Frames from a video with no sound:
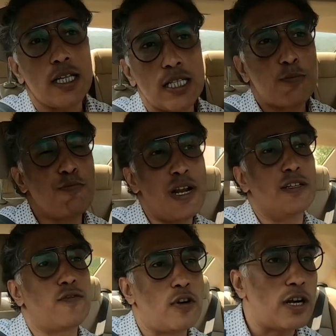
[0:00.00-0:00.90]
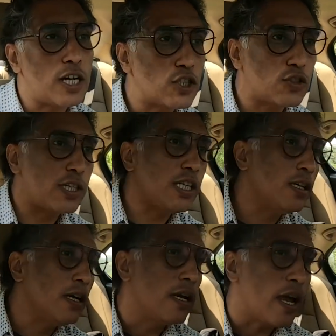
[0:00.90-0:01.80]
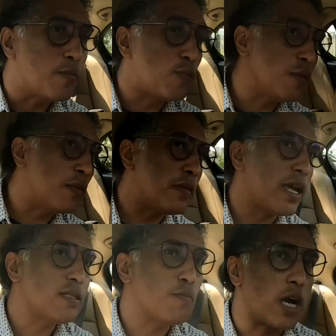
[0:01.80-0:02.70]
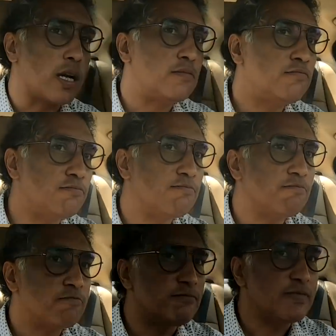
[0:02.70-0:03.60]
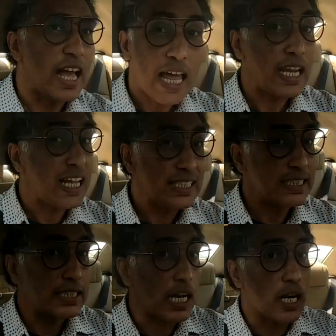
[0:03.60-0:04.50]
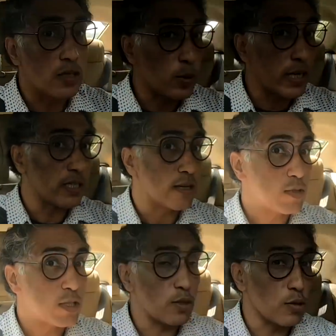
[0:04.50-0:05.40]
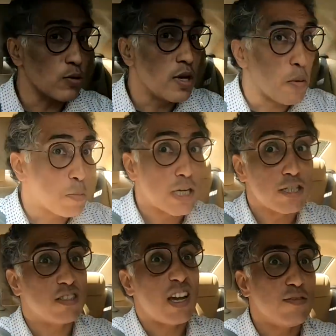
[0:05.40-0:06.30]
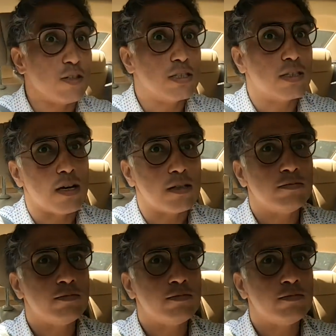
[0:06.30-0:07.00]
that's built for luxury and dreaminess, but I like this car when it comes to being a driver's car,